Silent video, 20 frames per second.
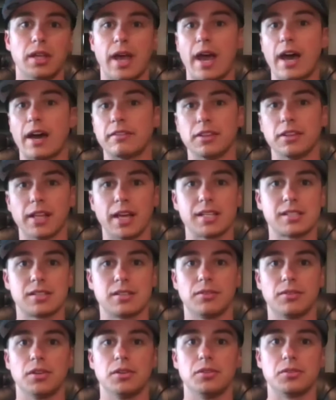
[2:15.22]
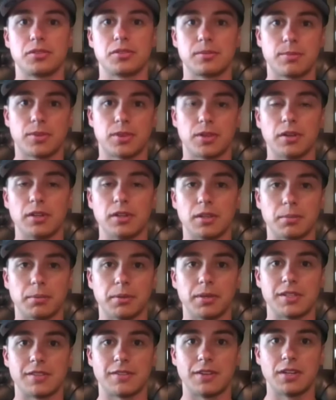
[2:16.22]
have less of those 30th
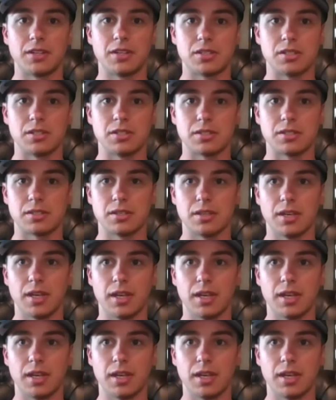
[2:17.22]
place finishes.